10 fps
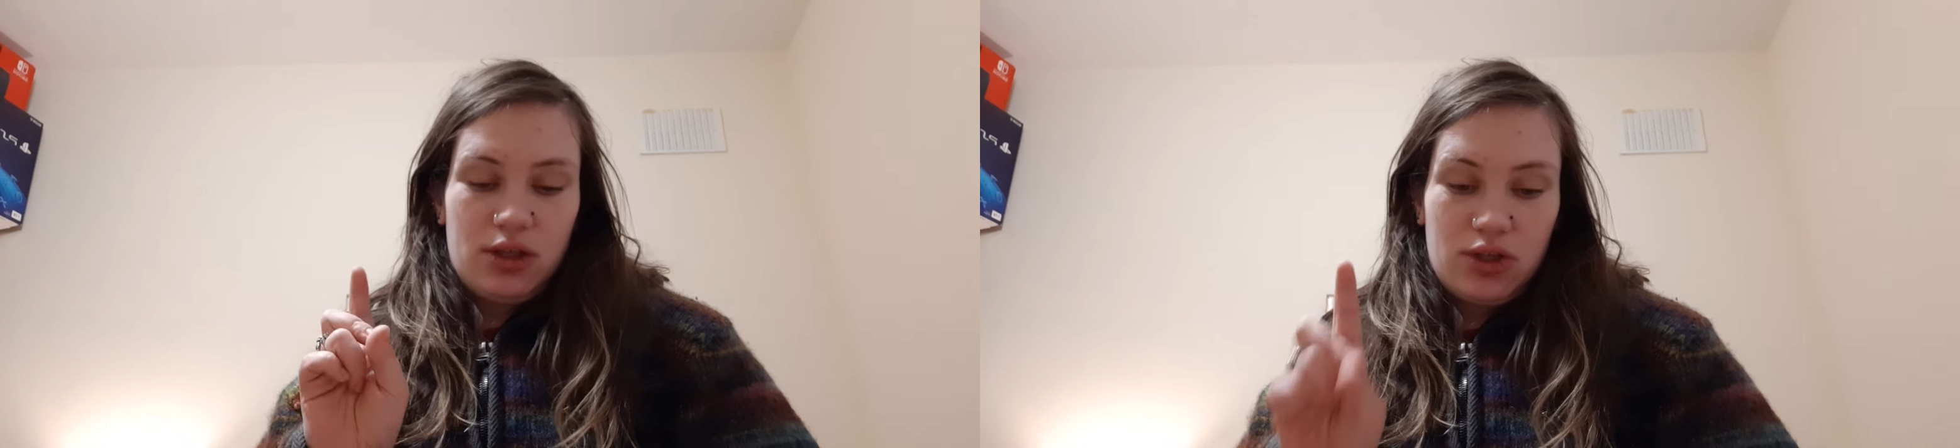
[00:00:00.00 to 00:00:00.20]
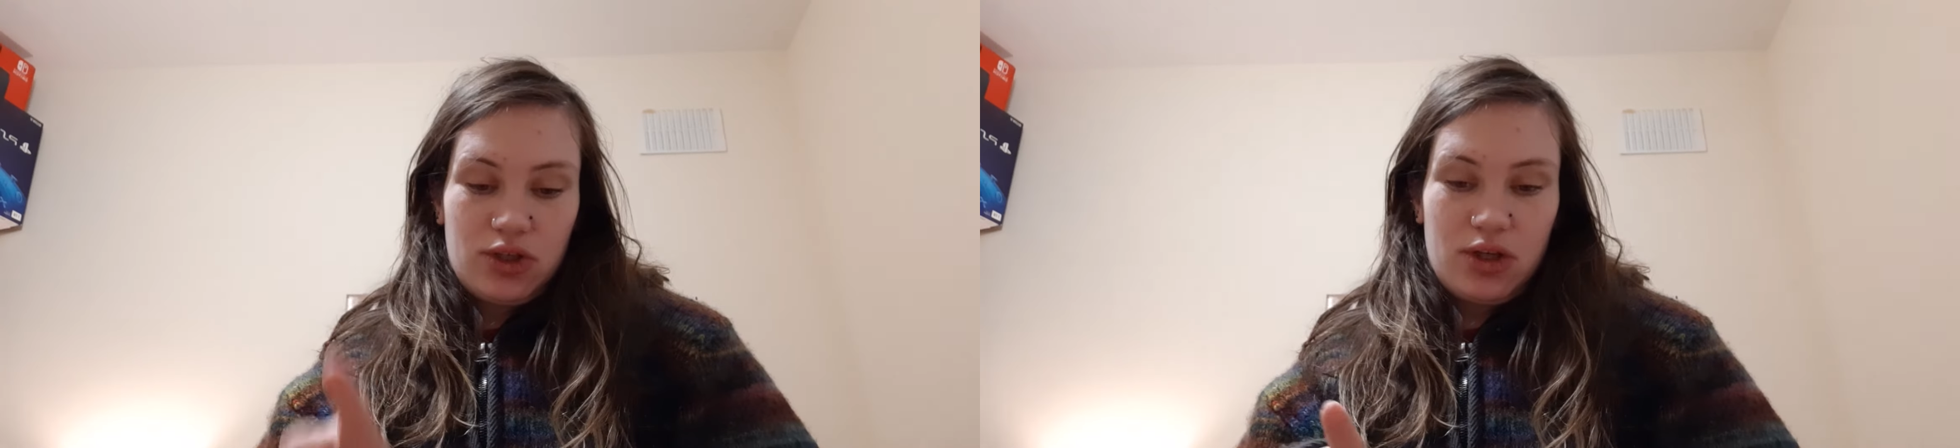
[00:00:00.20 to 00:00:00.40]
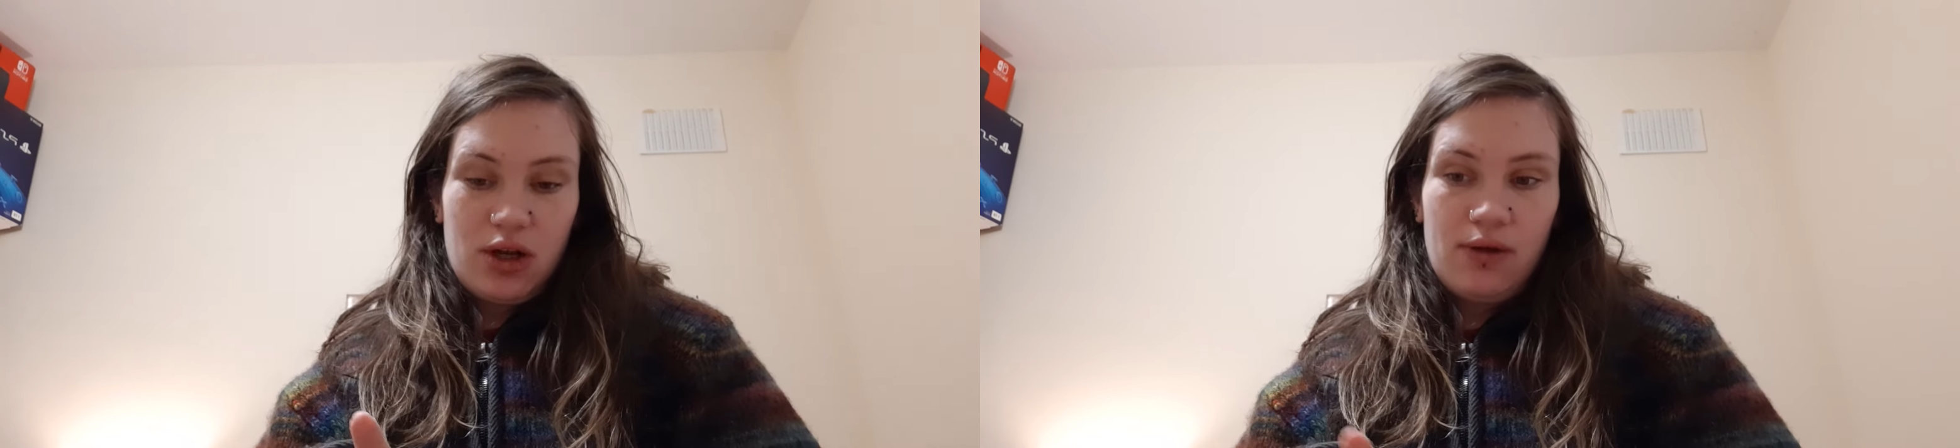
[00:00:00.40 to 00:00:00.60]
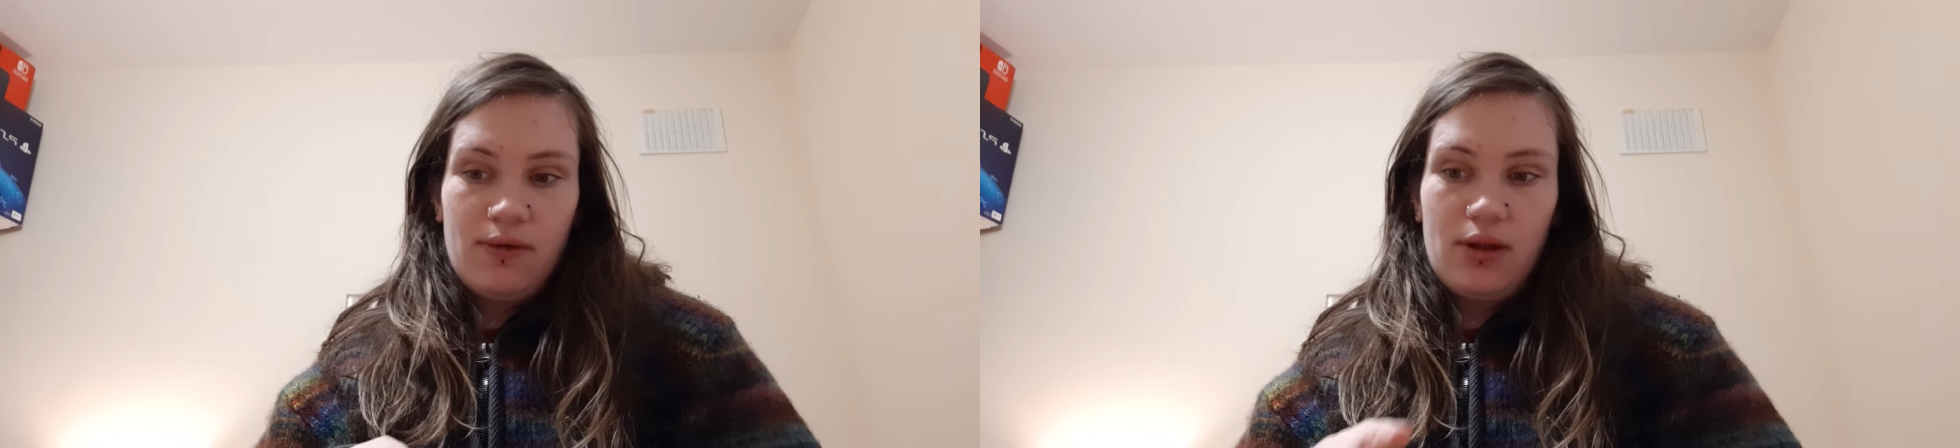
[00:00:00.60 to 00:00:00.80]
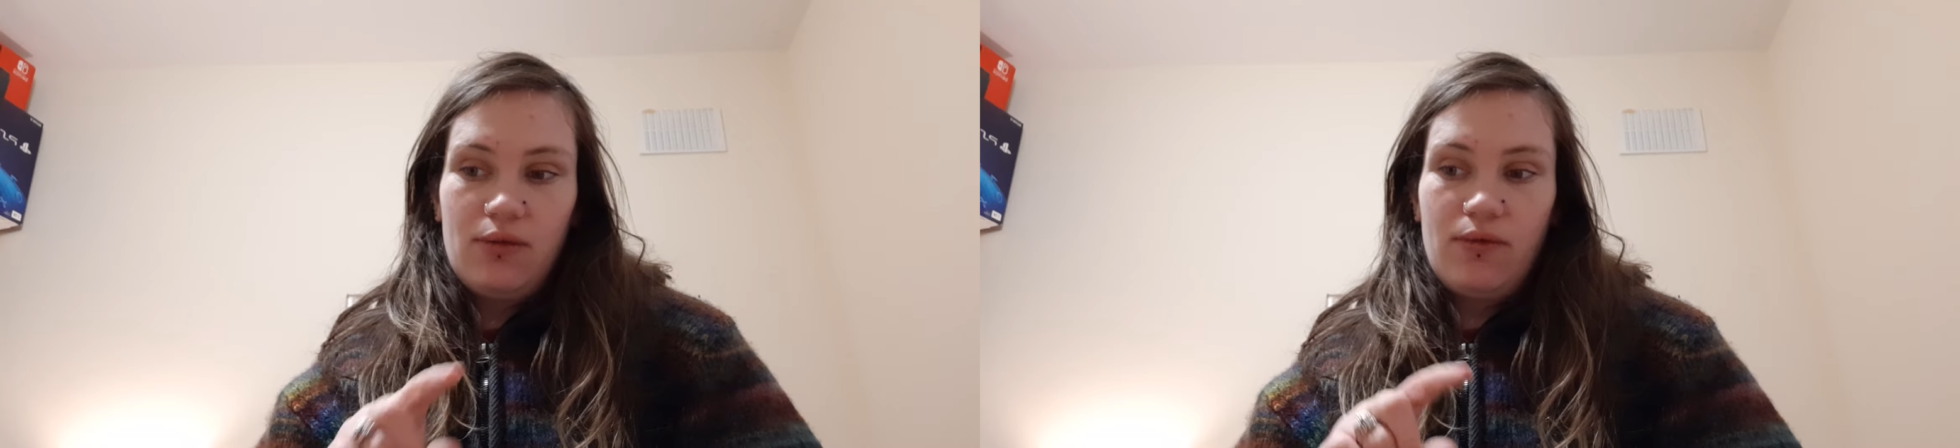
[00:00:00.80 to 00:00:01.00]

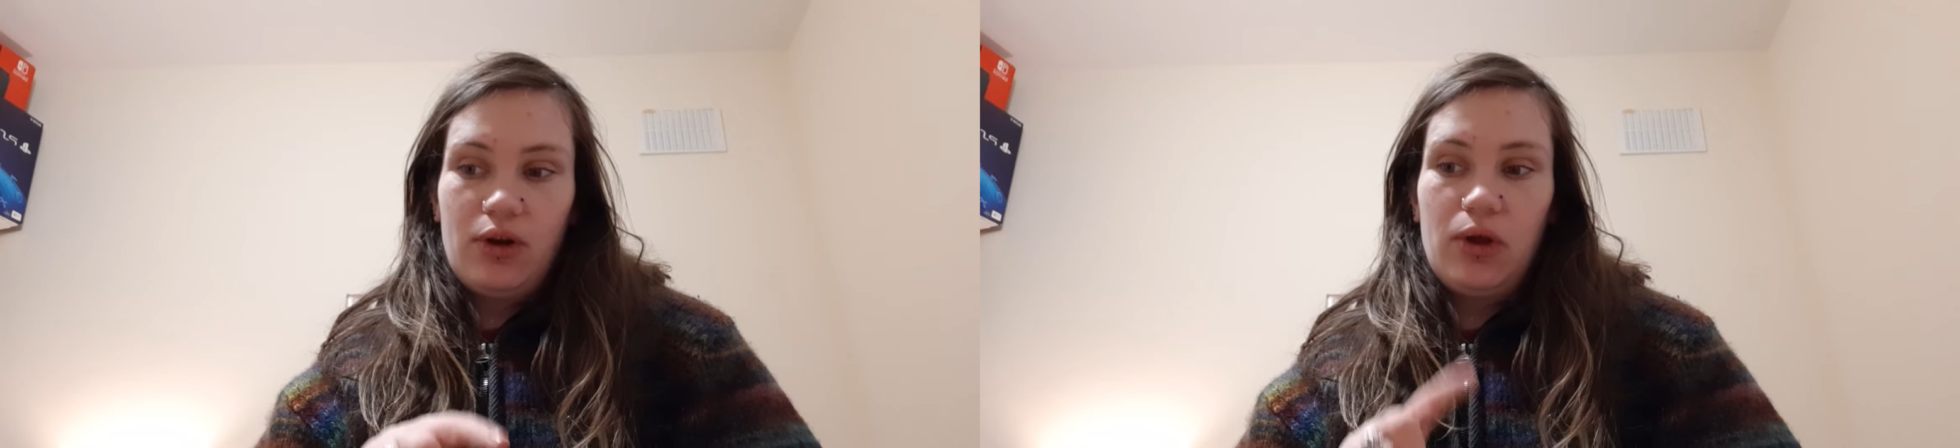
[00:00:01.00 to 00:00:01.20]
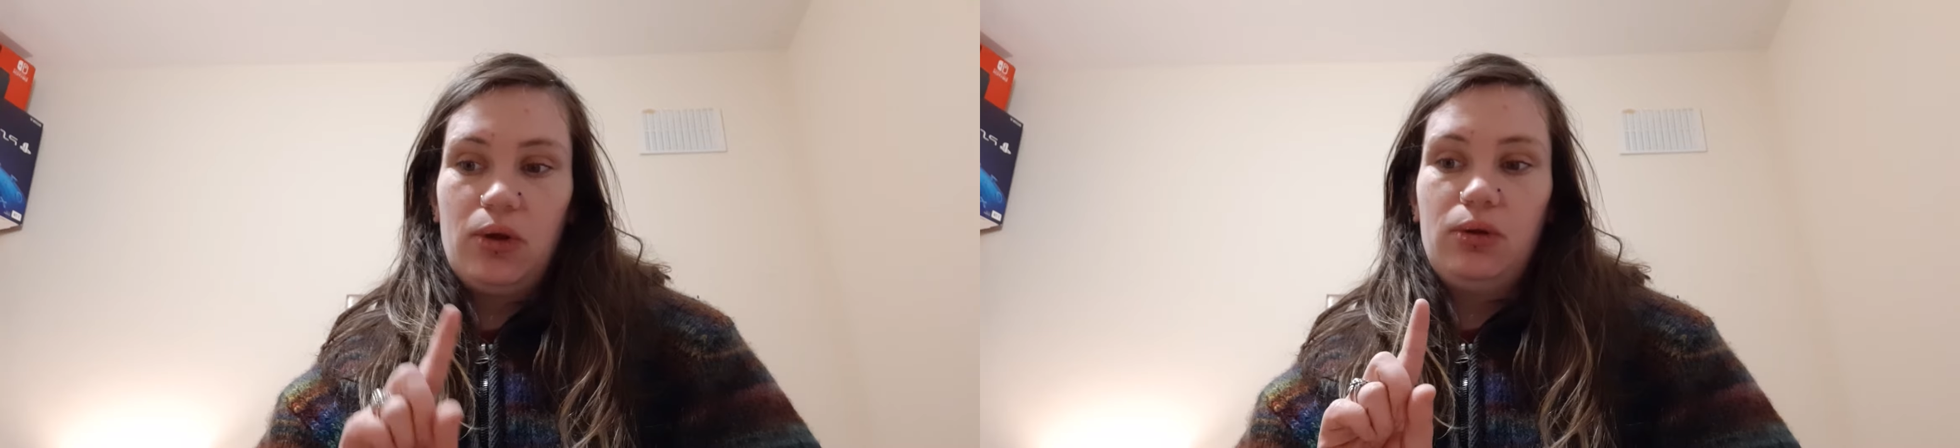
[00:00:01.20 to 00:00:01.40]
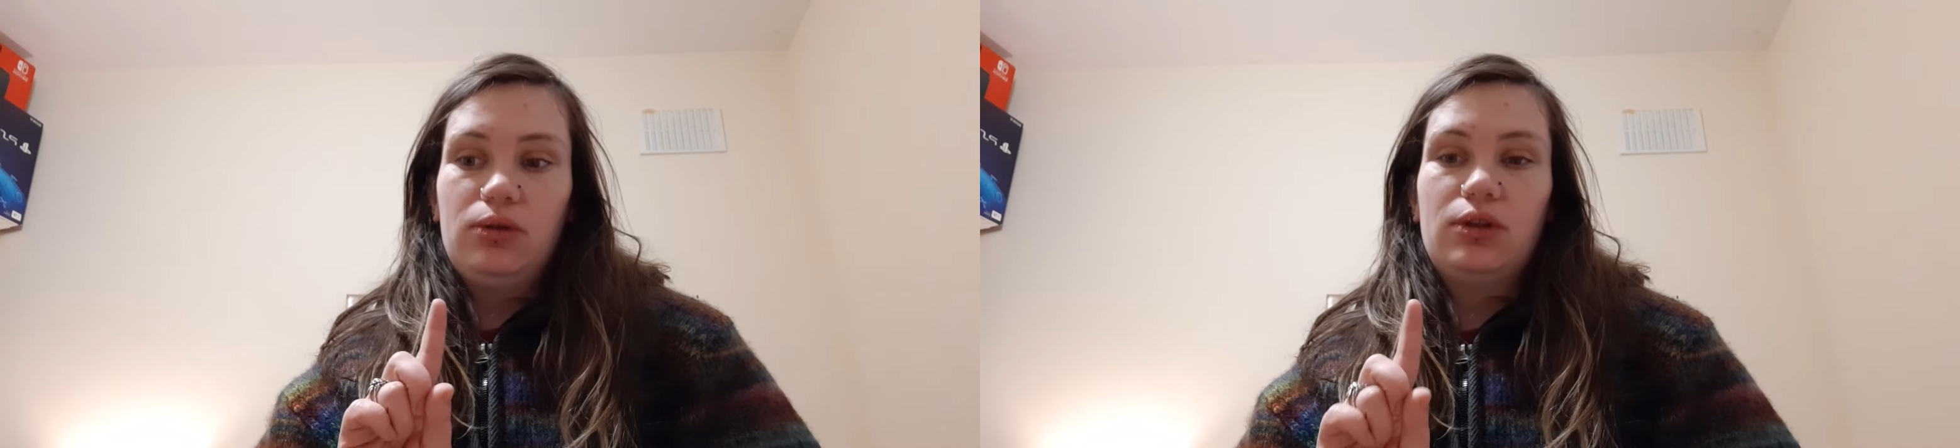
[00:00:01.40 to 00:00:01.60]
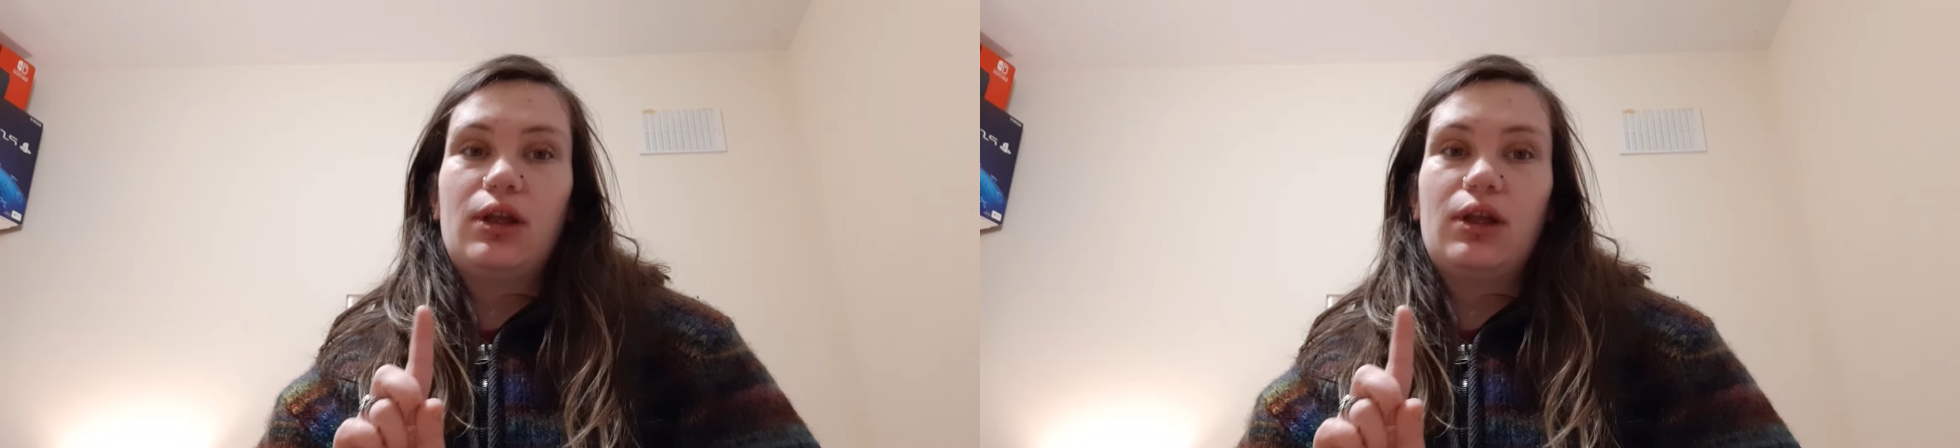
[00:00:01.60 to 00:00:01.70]
stuffing videos